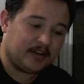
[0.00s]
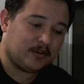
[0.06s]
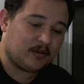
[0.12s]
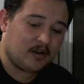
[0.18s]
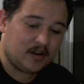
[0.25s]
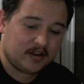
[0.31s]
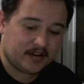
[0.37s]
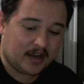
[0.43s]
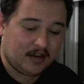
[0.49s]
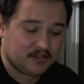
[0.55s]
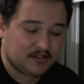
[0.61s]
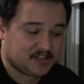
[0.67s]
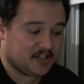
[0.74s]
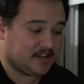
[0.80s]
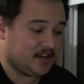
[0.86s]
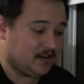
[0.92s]
on. I'll
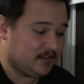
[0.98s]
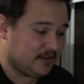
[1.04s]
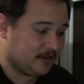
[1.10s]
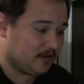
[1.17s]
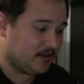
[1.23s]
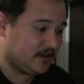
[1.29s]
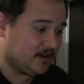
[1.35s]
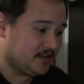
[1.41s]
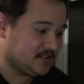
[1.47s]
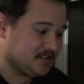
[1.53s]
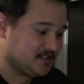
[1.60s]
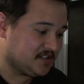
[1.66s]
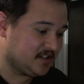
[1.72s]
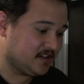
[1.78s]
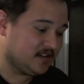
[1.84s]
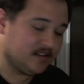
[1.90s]
check it out later on, I should
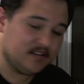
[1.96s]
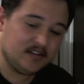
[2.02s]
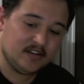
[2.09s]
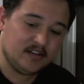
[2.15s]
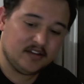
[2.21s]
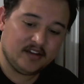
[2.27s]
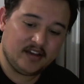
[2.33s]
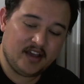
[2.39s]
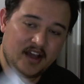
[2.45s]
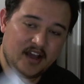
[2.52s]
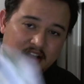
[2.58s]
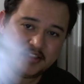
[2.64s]
say. And the